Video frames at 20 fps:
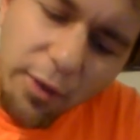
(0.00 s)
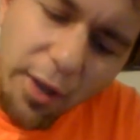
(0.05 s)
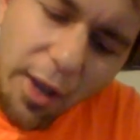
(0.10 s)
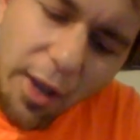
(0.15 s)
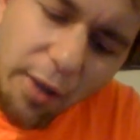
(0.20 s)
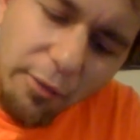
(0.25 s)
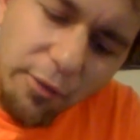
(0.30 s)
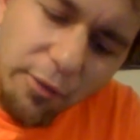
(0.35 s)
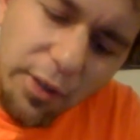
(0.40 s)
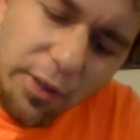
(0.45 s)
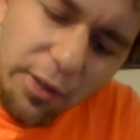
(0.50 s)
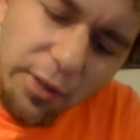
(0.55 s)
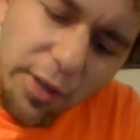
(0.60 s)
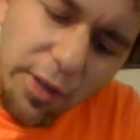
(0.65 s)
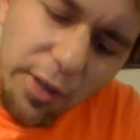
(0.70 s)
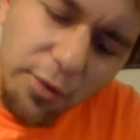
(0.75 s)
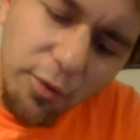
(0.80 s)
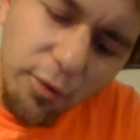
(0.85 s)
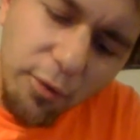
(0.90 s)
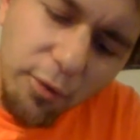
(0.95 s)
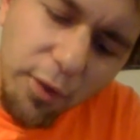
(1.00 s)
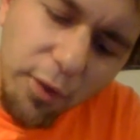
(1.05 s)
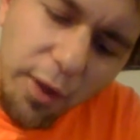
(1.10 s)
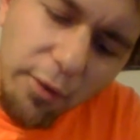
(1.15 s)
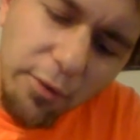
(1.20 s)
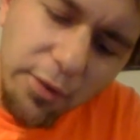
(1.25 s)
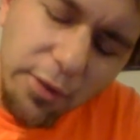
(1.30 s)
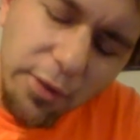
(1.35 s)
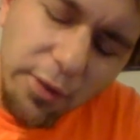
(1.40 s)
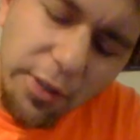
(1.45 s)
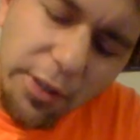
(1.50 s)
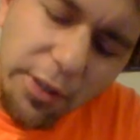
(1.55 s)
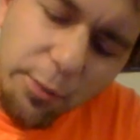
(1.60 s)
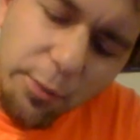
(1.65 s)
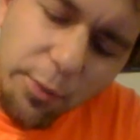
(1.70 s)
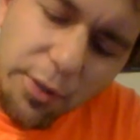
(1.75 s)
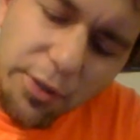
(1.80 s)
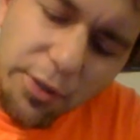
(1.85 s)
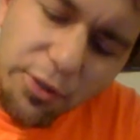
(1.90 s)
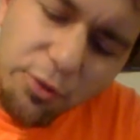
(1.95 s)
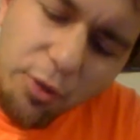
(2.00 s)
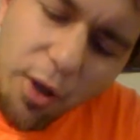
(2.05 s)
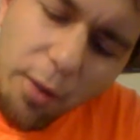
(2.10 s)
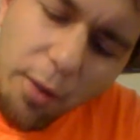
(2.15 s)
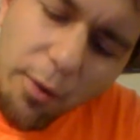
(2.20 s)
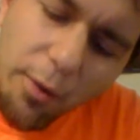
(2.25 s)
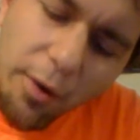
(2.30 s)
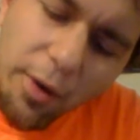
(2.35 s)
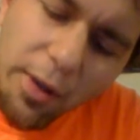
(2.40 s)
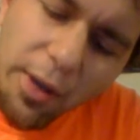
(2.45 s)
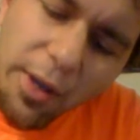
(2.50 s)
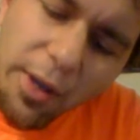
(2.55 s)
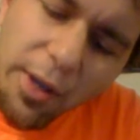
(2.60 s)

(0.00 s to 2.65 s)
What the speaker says: caffeine, natural flavors of kiwi and strawberry.